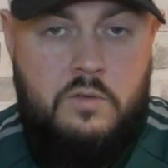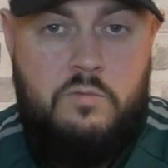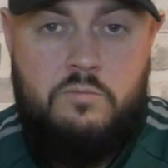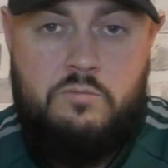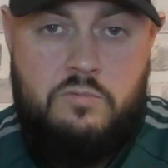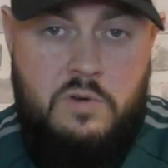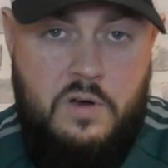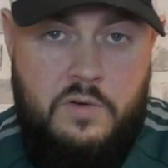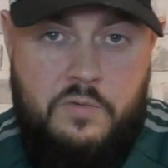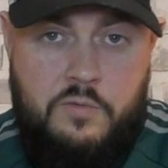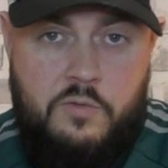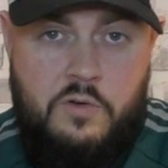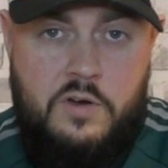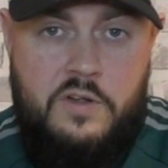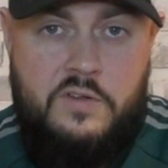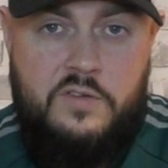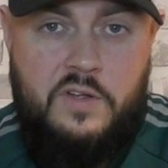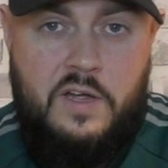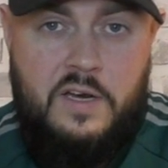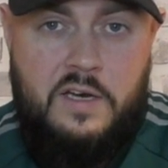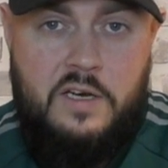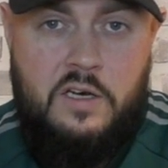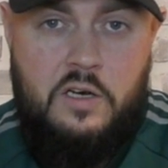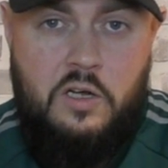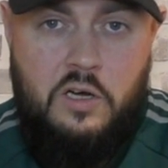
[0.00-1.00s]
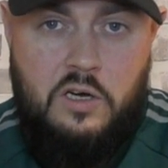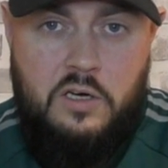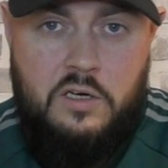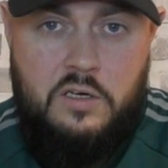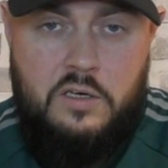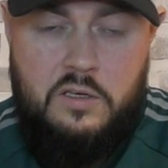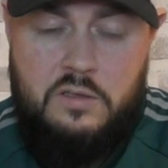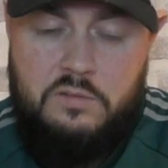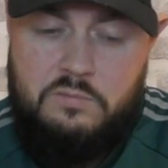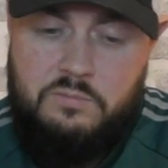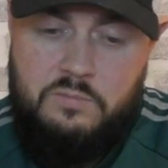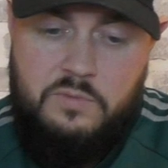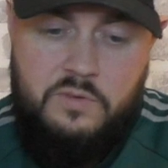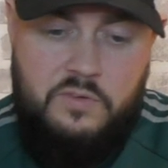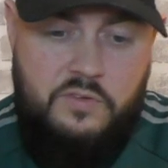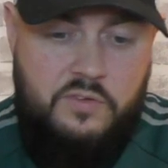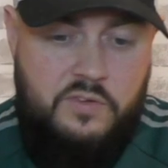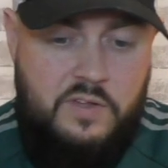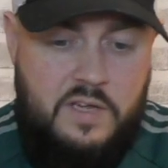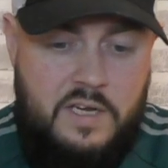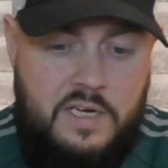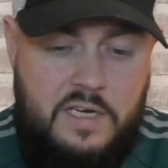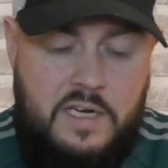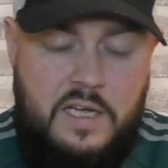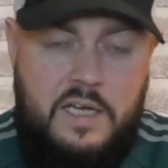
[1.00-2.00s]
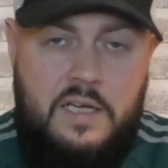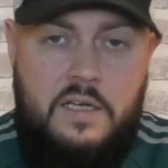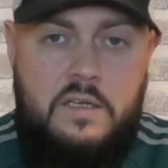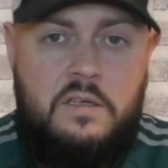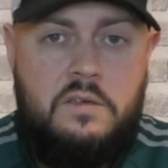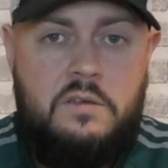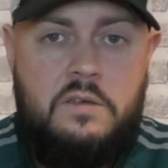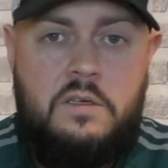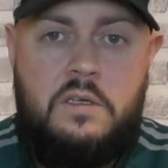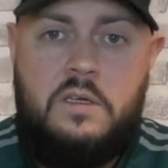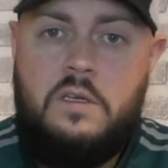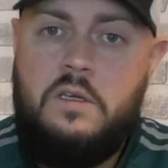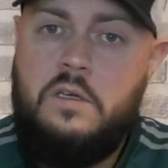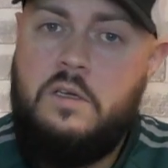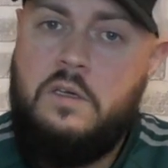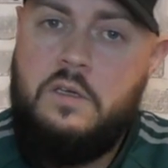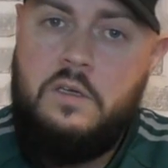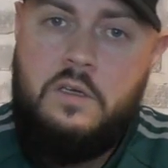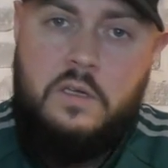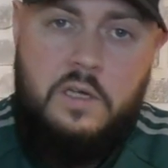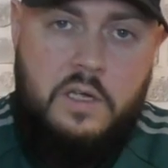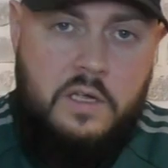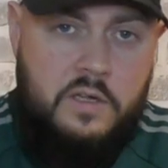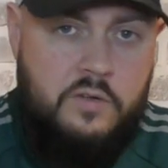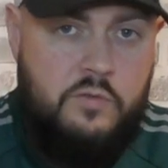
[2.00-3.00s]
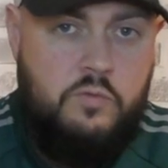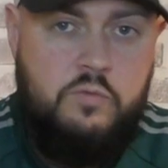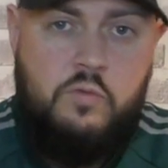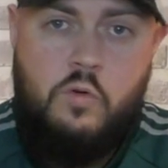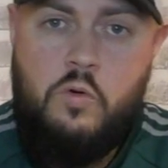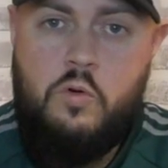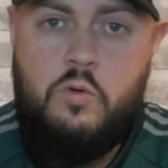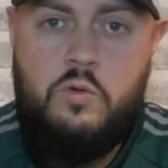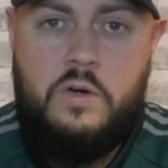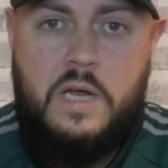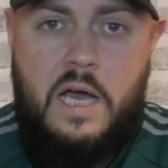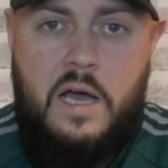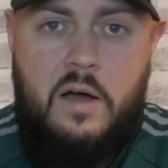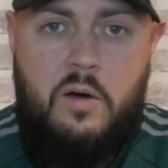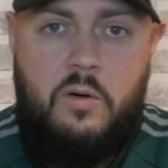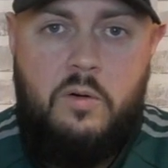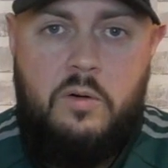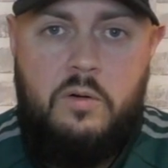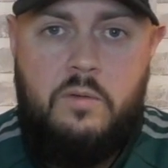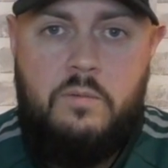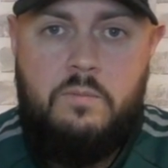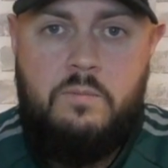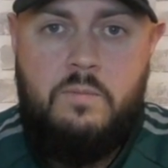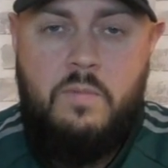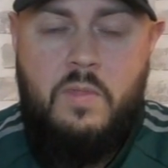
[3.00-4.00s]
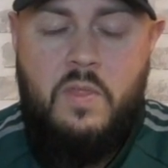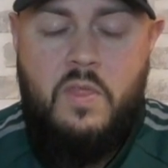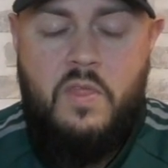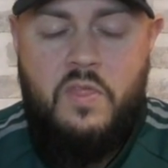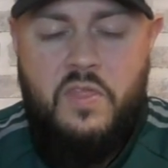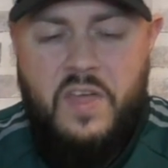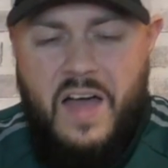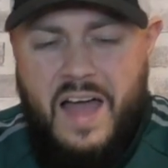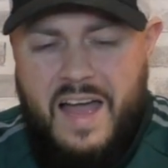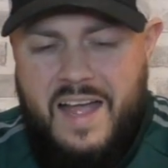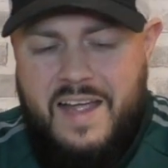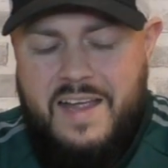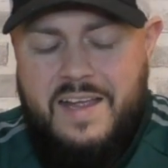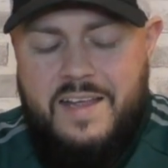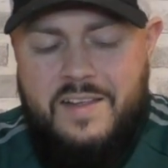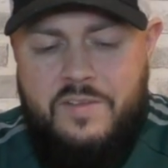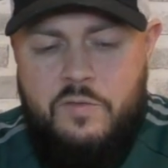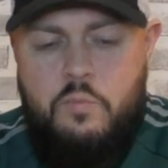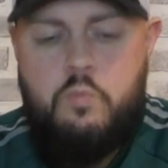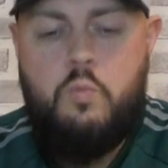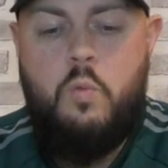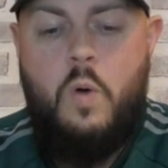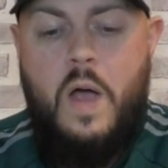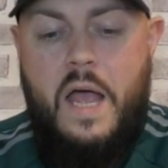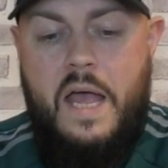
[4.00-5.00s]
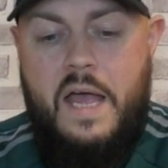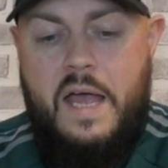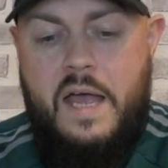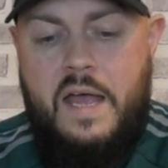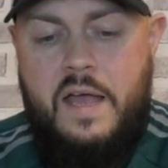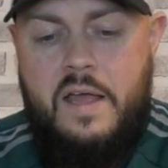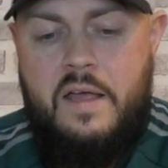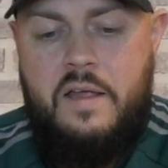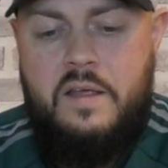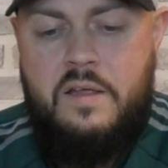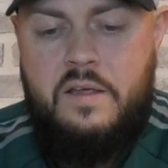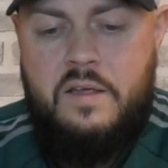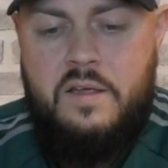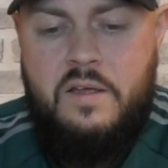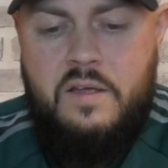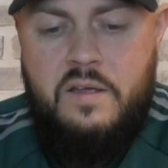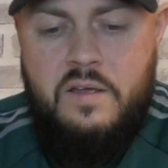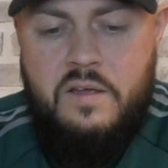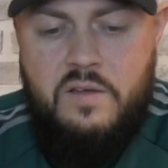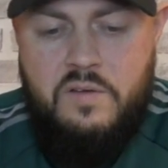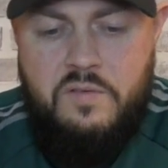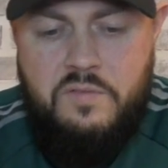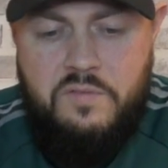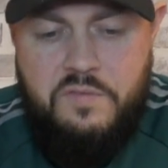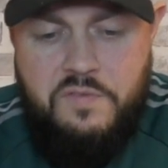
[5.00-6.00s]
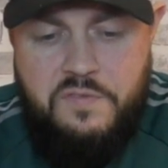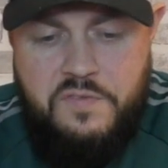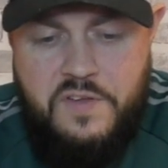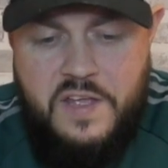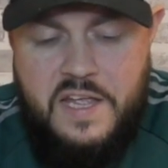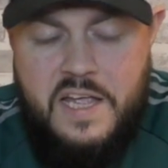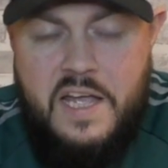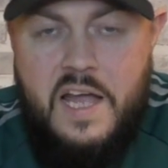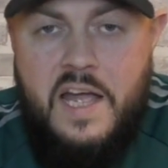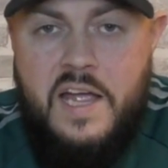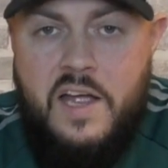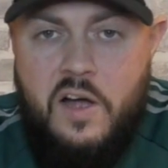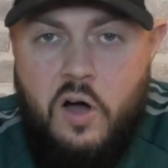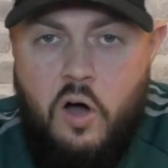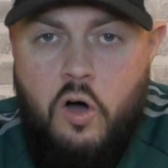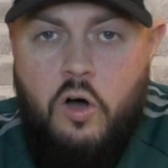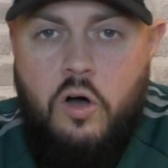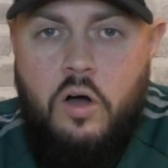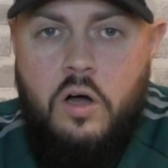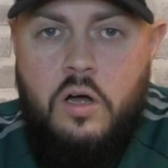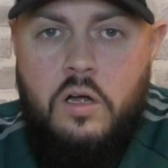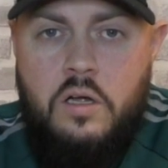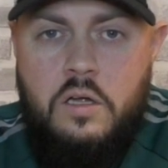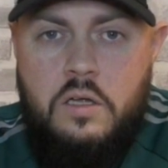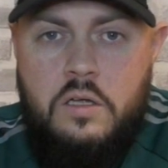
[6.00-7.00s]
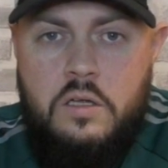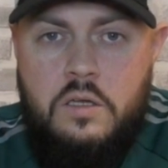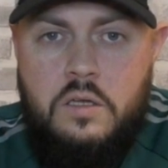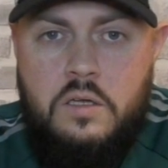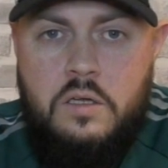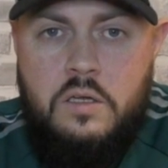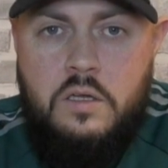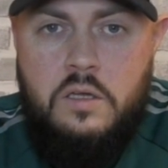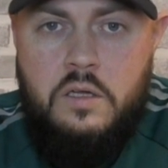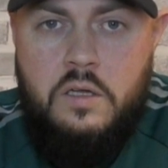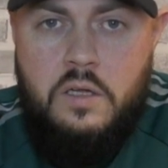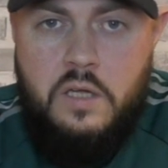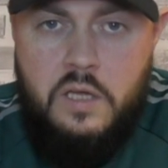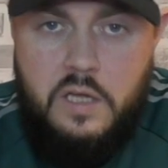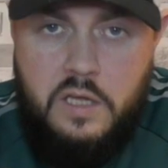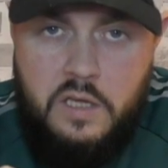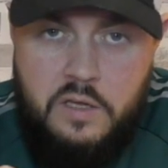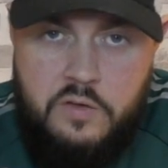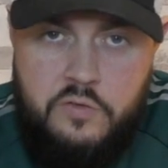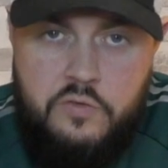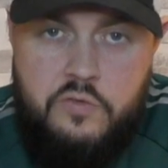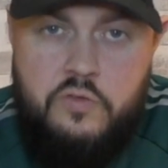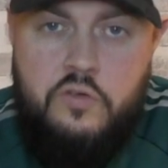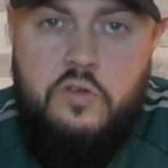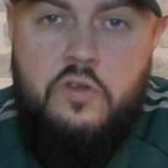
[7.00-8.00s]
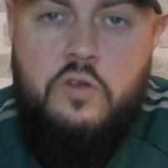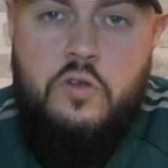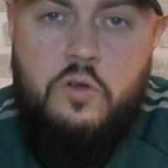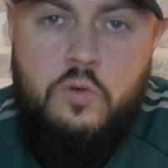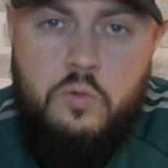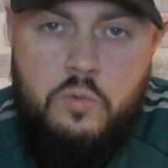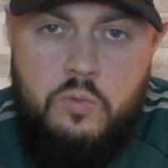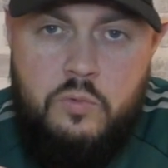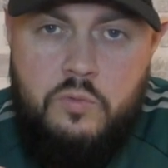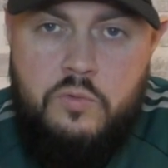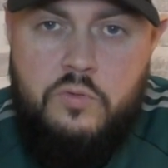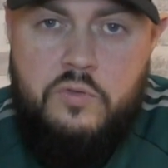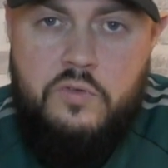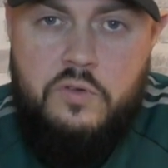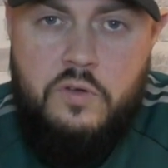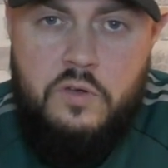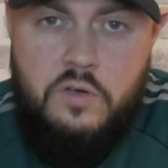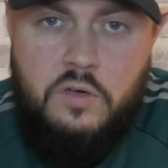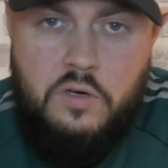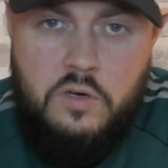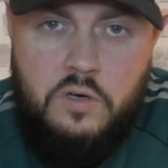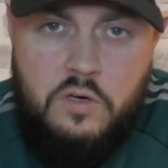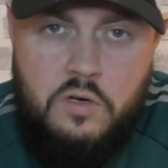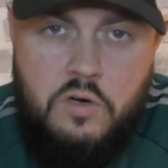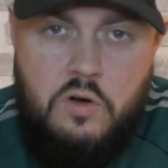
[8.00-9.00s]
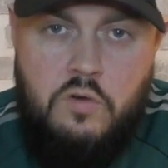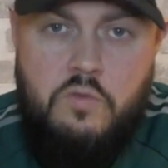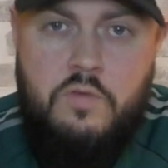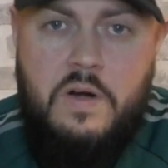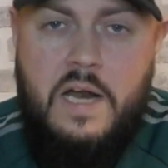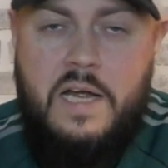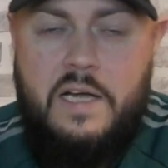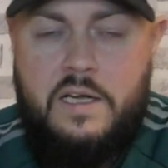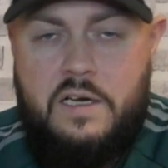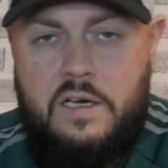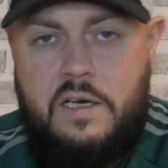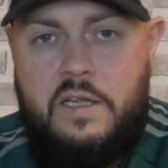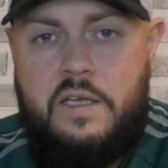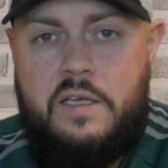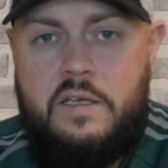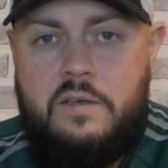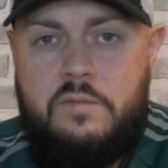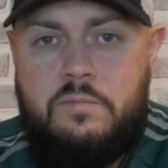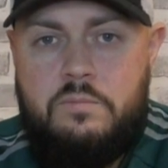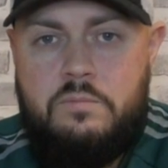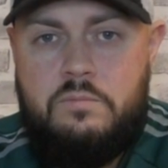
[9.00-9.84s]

Referees had a look, seen it, it's ruled out. That is where VAR is used correctly.